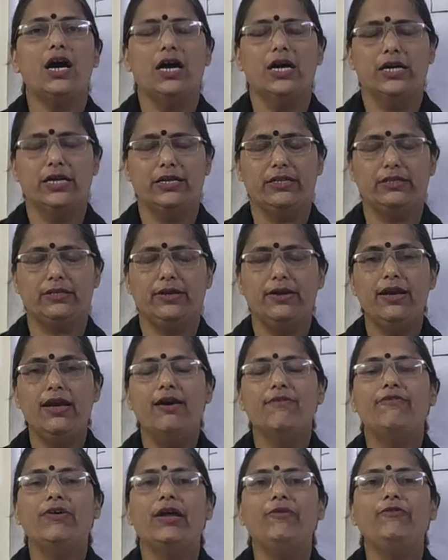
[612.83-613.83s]
earth.
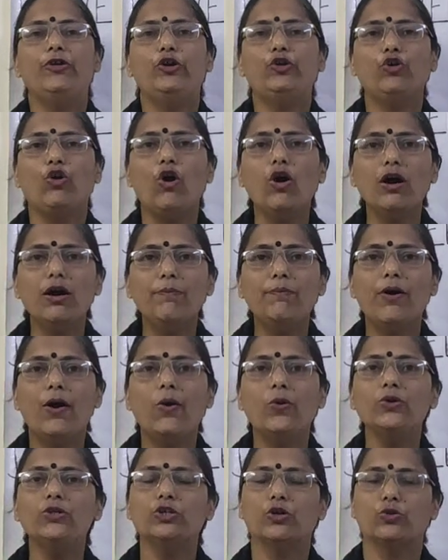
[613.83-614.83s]
When we talk
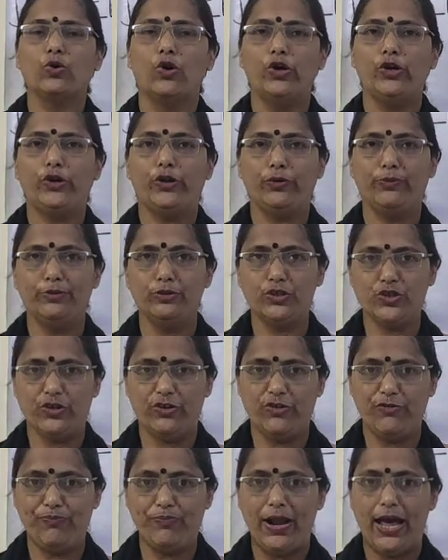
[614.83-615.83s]
about the
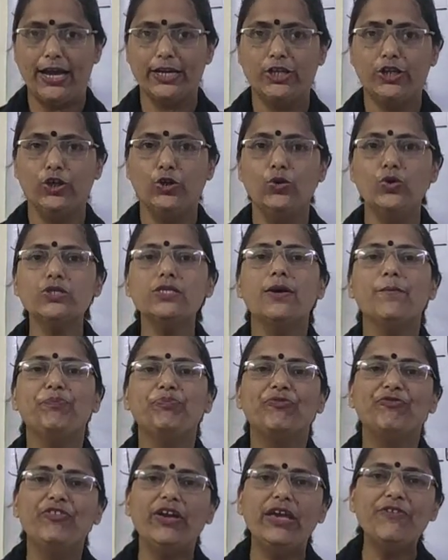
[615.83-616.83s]
contribution of
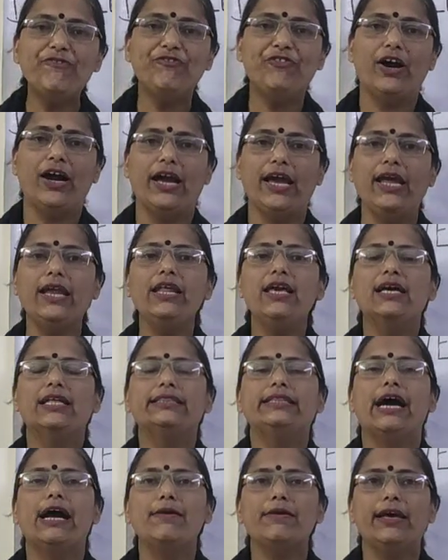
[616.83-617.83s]
plateaus, we find
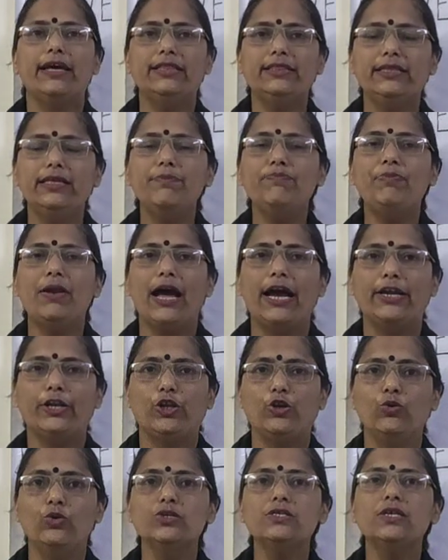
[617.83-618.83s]
that in the
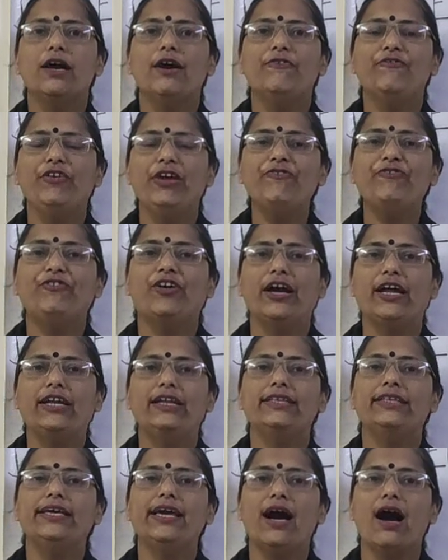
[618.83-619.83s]
plateaus, we
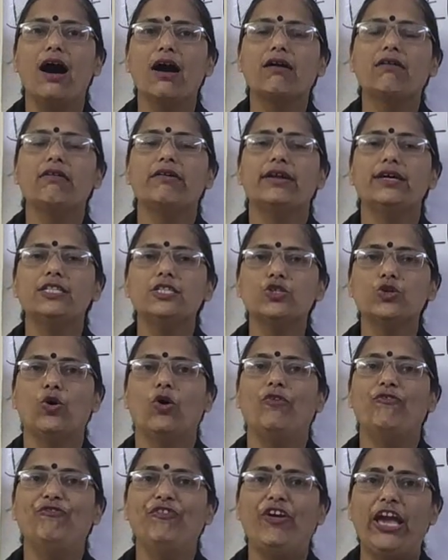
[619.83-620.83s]
find the occurrence
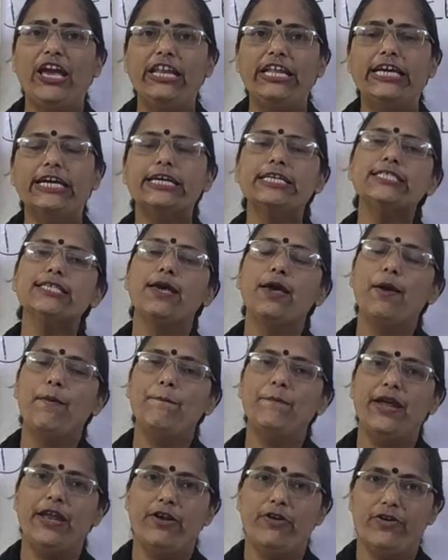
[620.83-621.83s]
of various
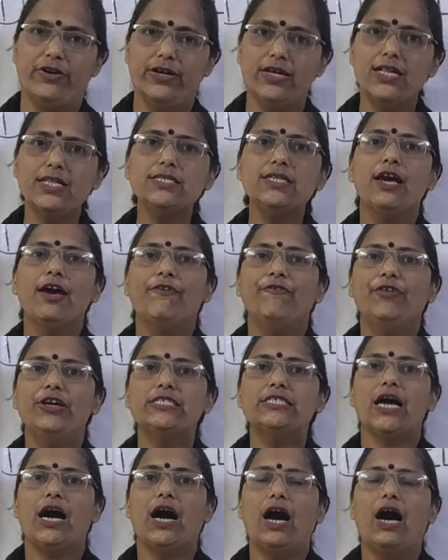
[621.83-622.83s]
minerals
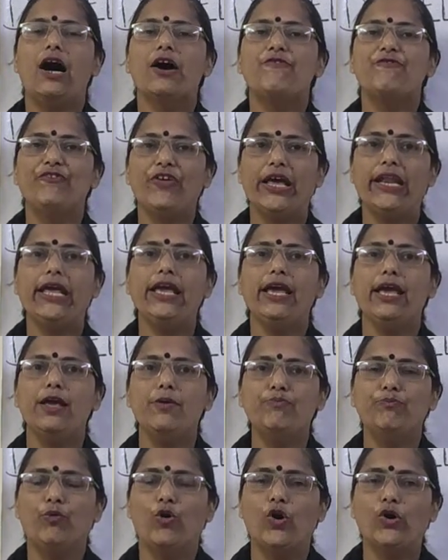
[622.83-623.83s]
which are very
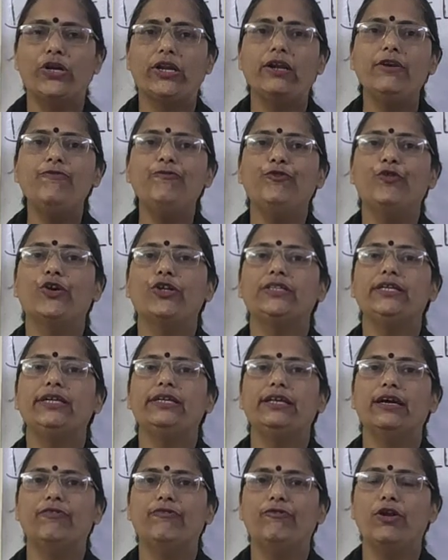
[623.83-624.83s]
important for the
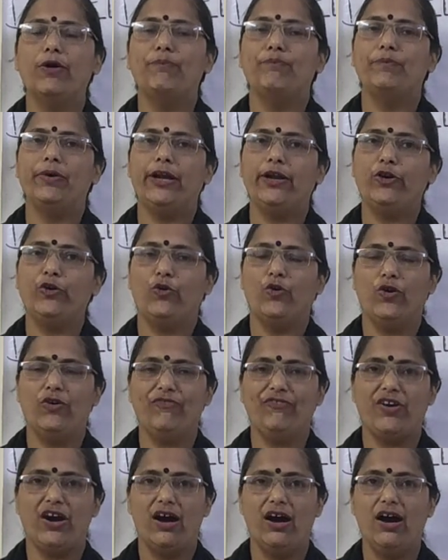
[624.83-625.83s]
development
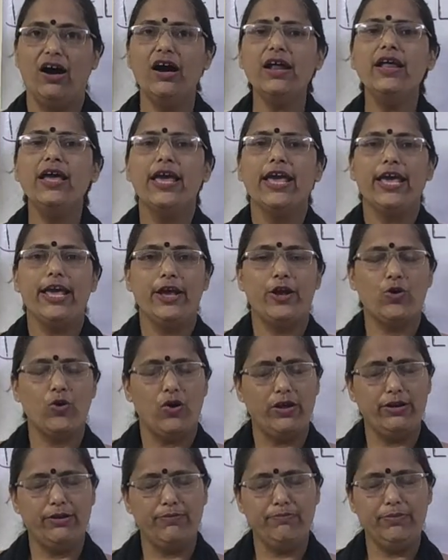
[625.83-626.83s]
of our
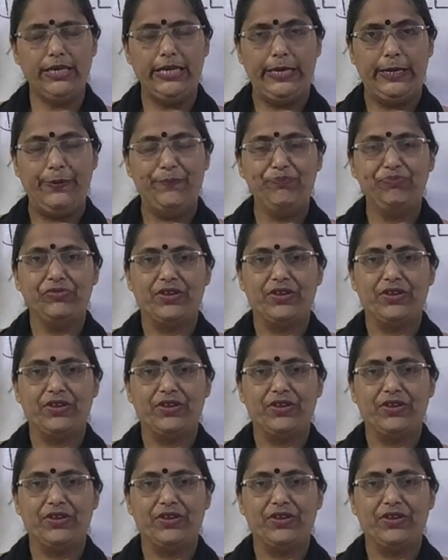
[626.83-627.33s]
economy.